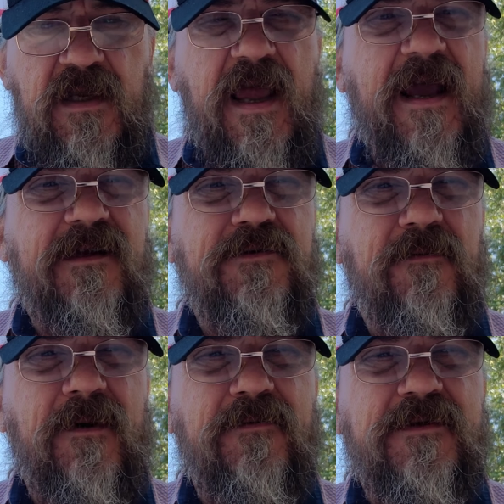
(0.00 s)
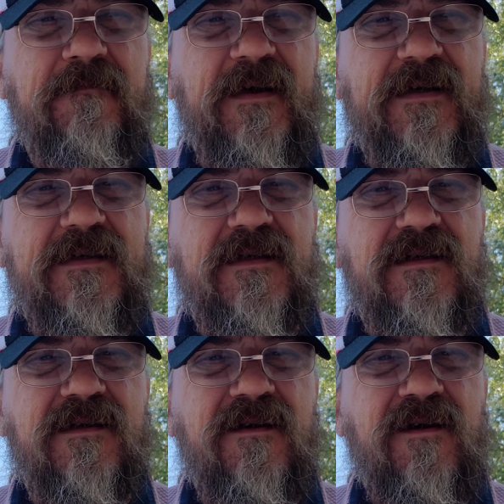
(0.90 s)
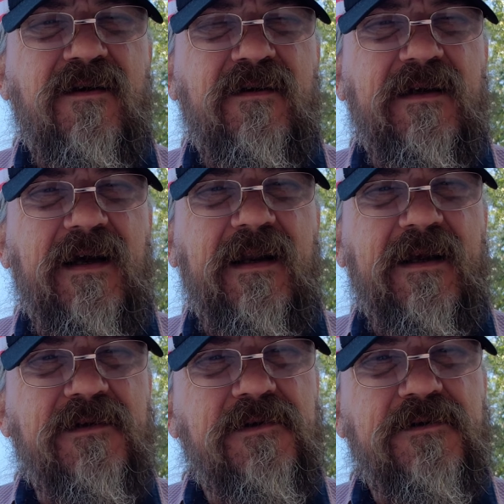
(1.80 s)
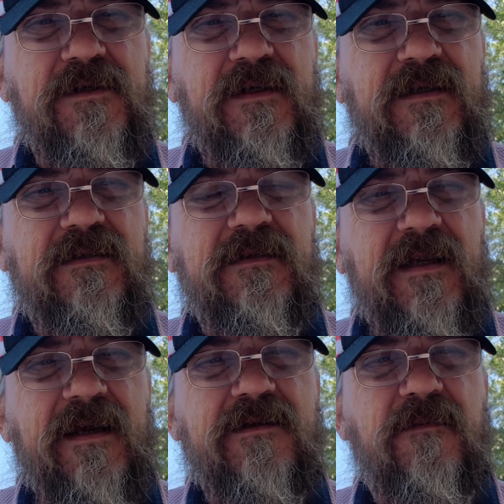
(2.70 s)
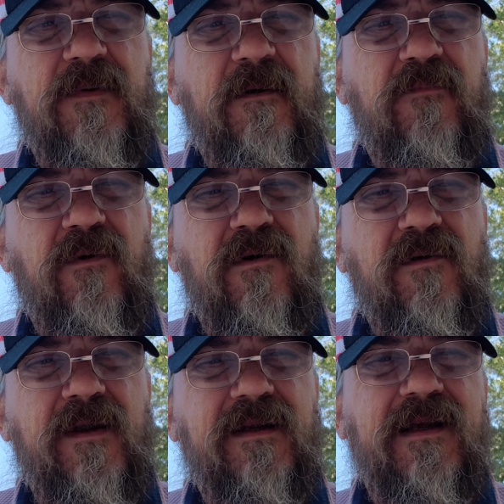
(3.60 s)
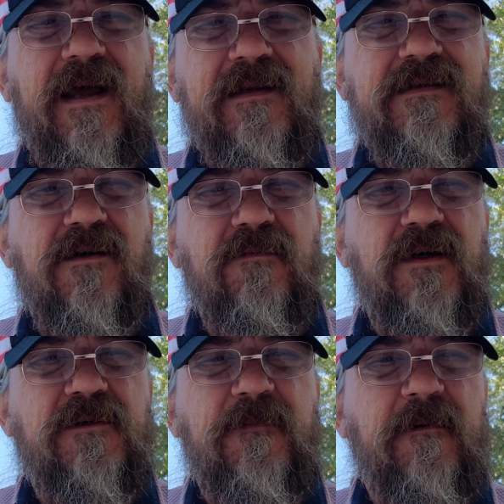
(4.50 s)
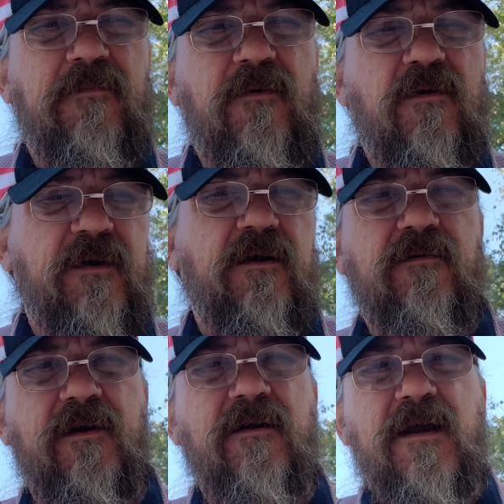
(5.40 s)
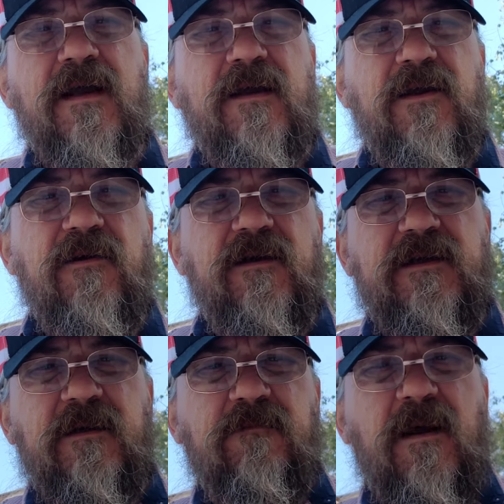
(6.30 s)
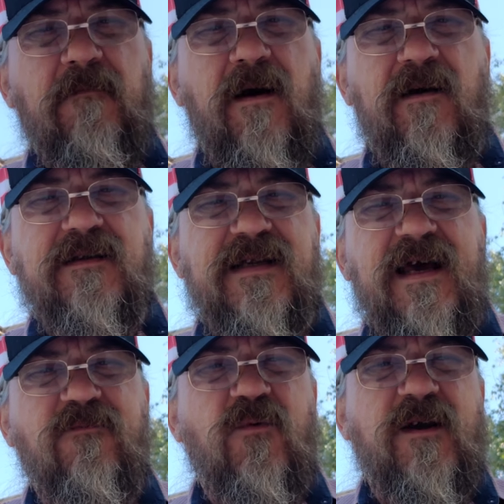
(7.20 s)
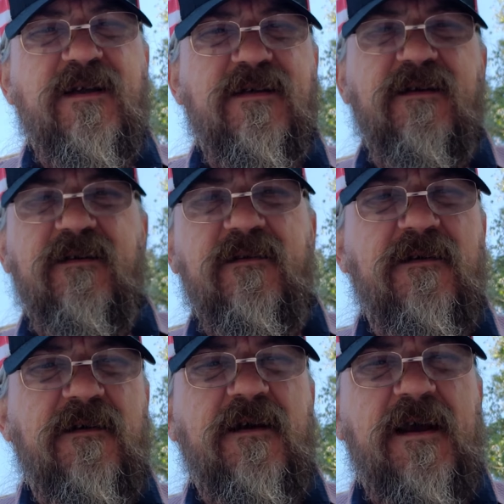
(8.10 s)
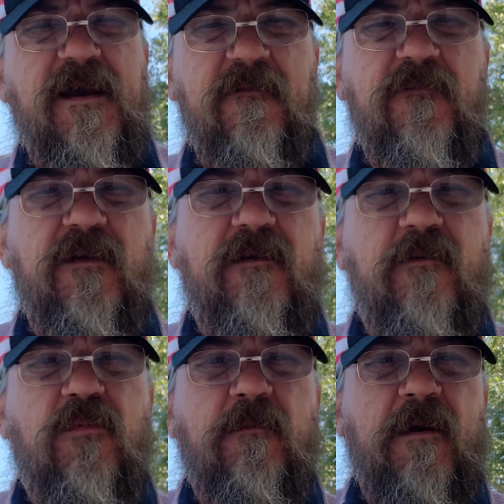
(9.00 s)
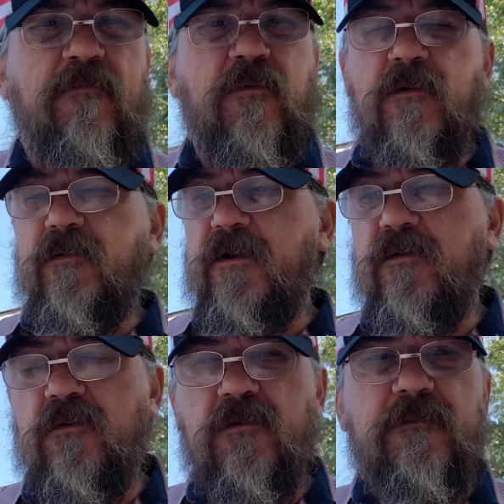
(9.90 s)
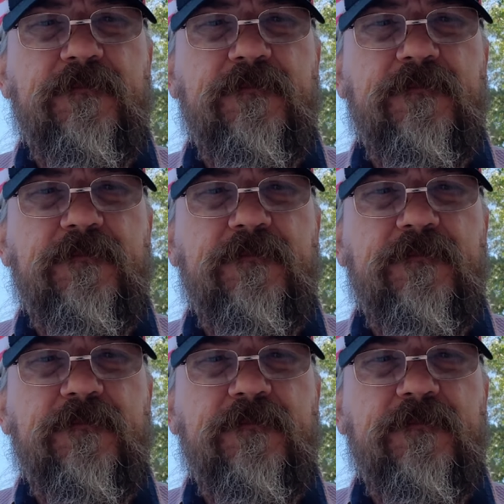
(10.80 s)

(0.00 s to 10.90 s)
extra most bestest. Got extra cheese and extra pepperoni. It's got so much pepperoni on there, you can tip that box sideways and it'll fill up with pepperoni oil.